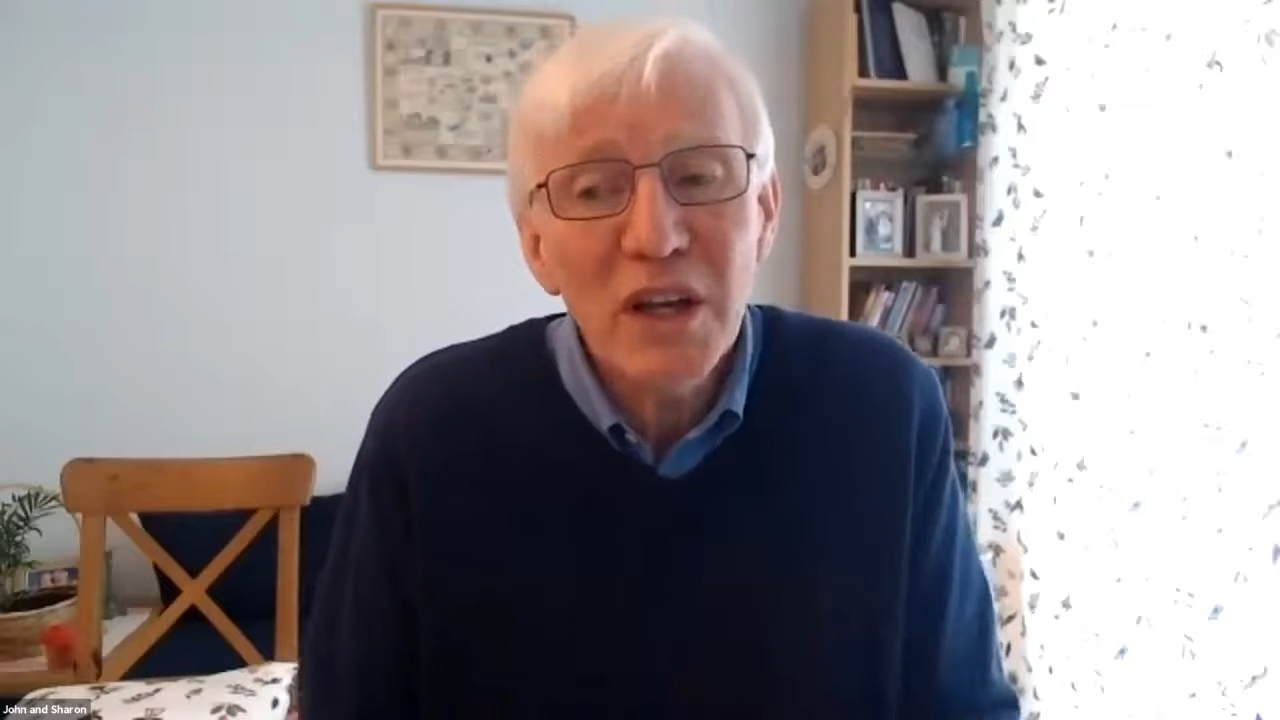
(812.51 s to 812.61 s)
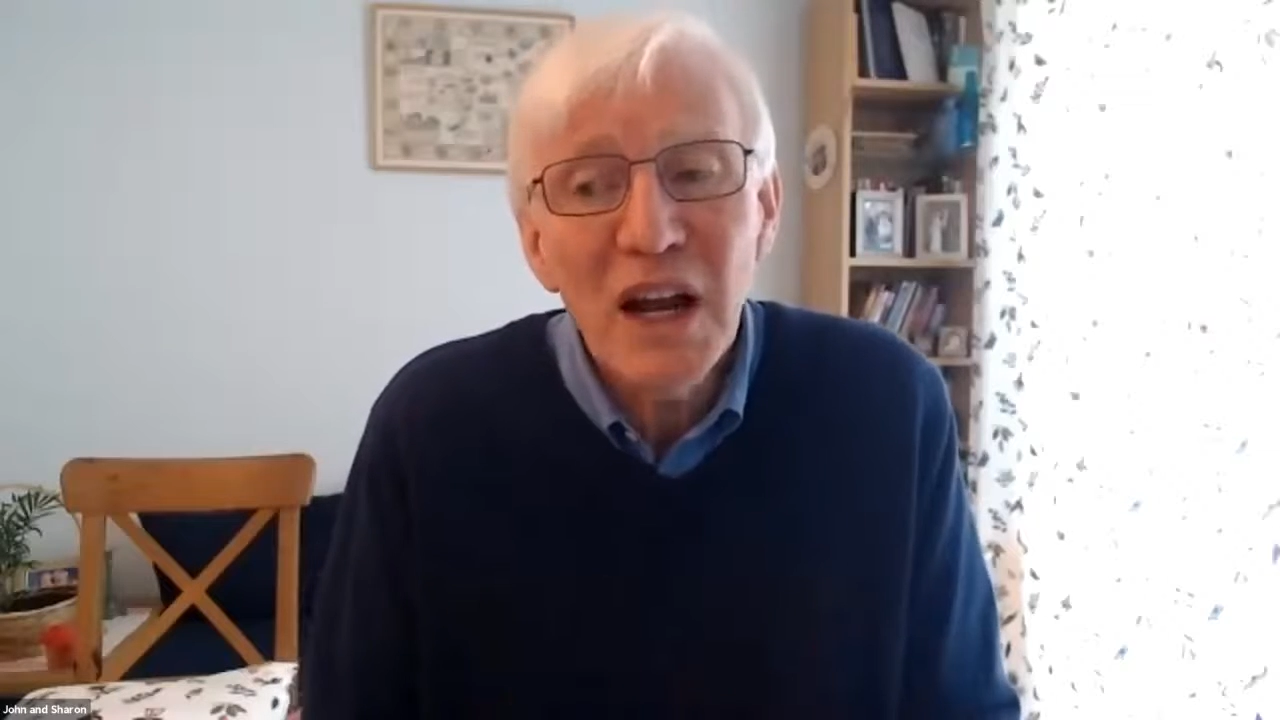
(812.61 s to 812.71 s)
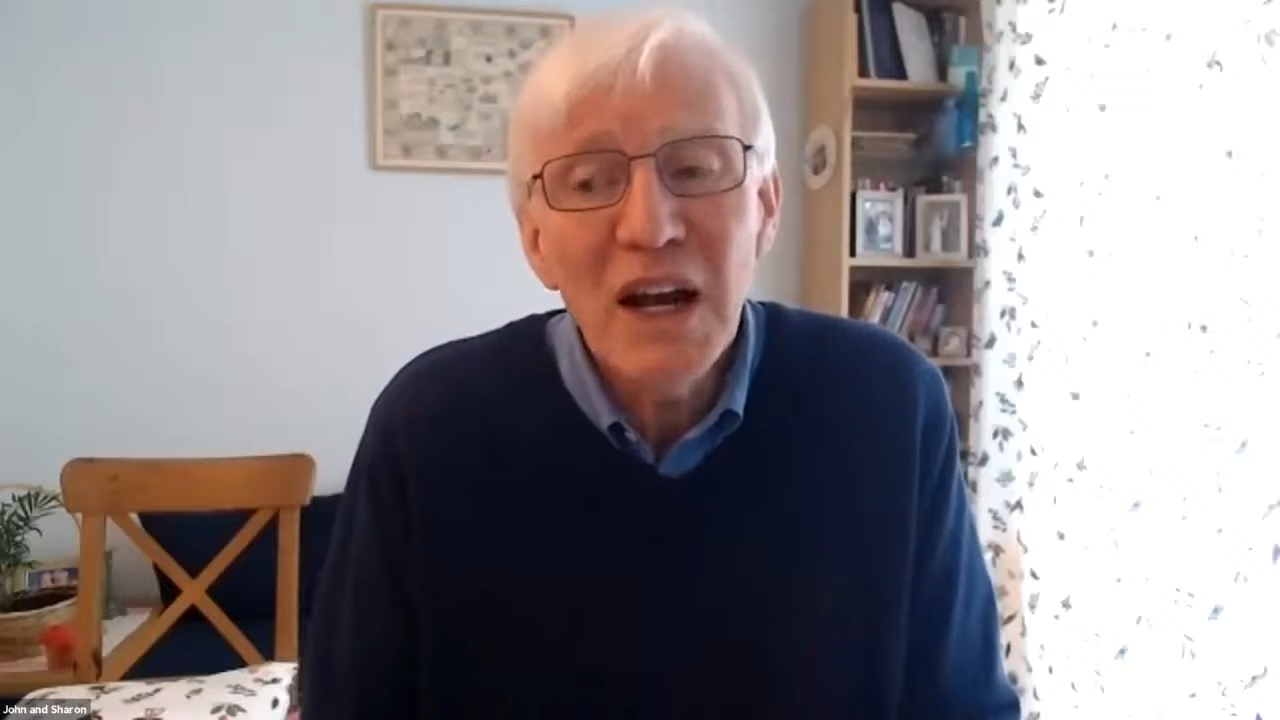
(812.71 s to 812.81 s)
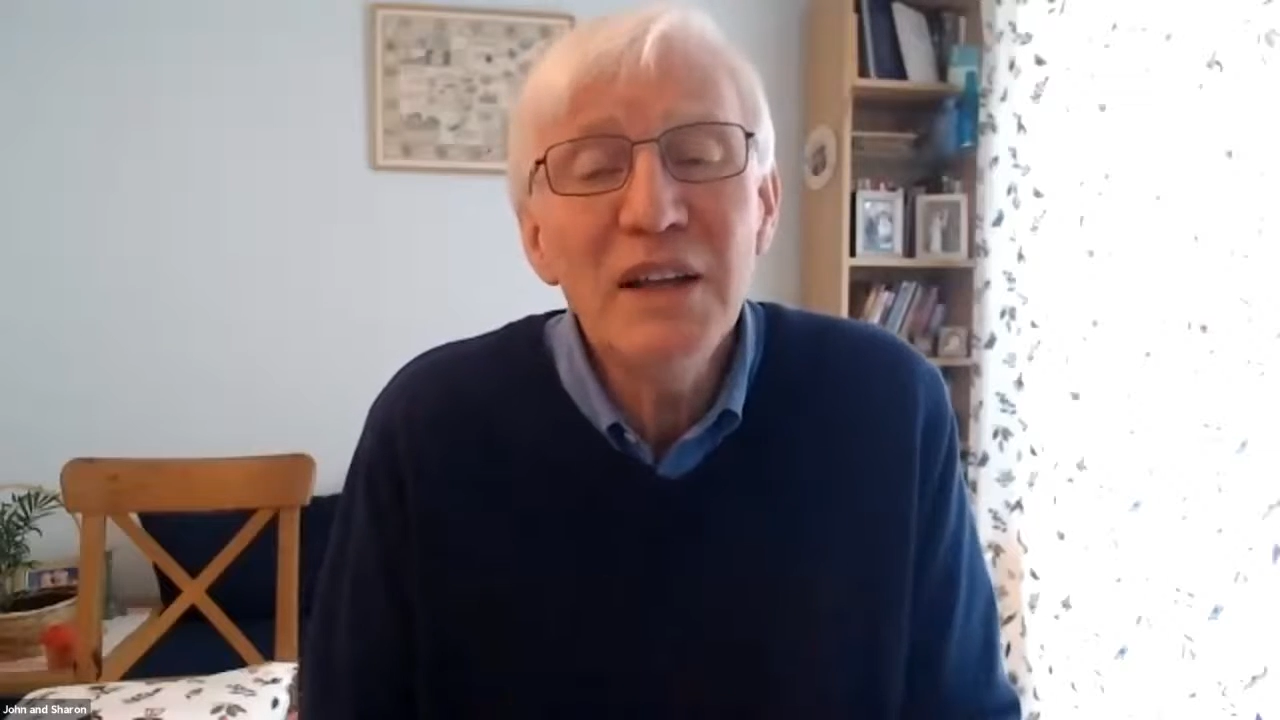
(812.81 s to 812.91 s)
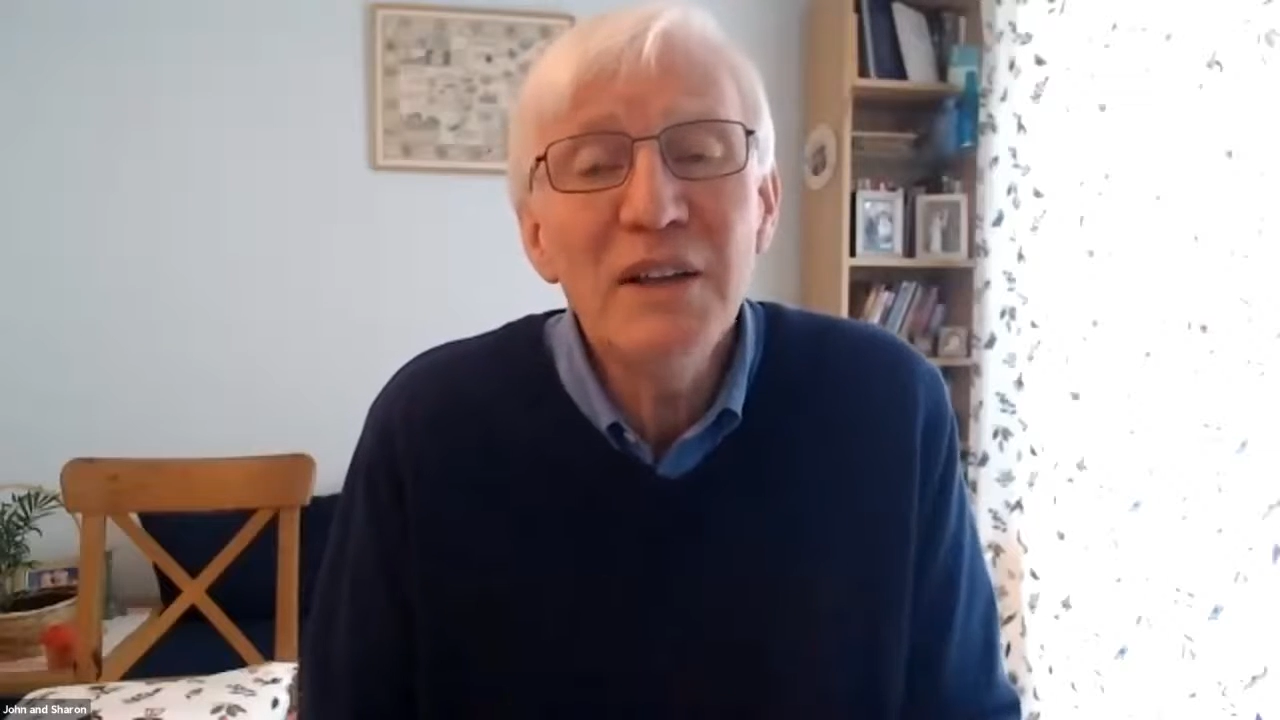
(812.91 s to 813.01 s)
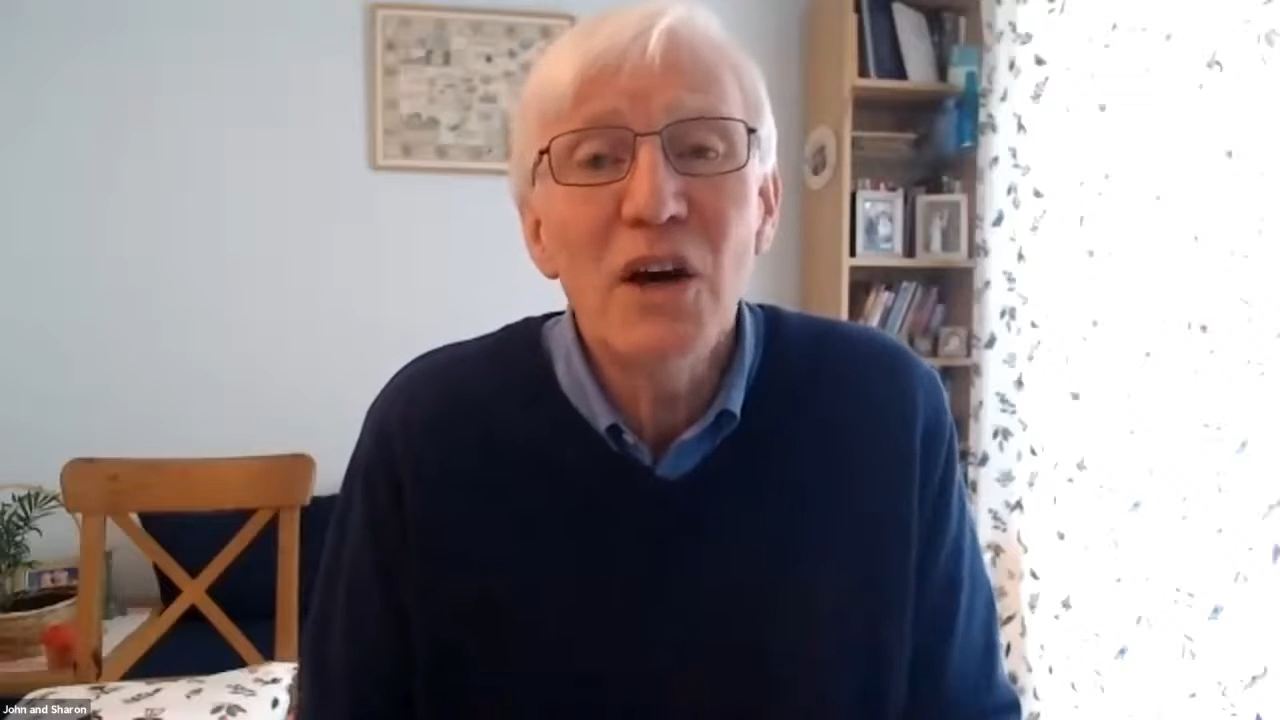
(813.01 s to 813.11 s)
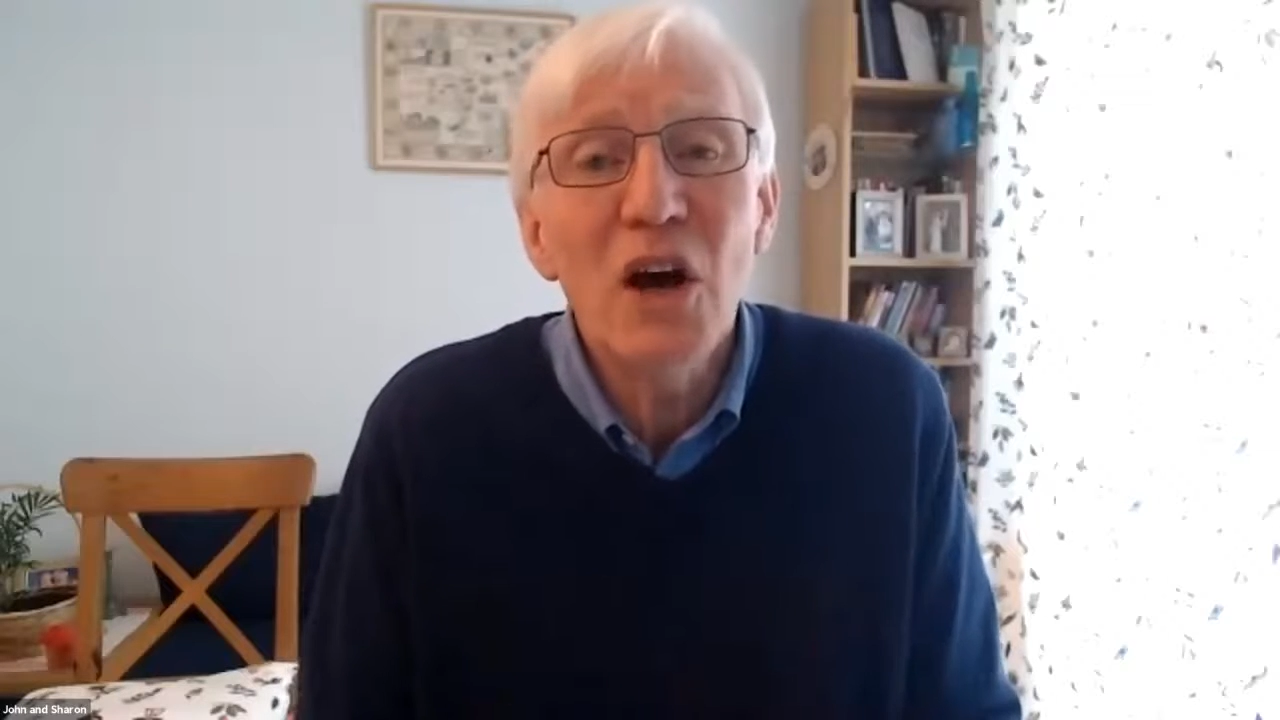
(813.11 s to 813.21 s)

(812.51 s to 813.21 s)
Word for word: can either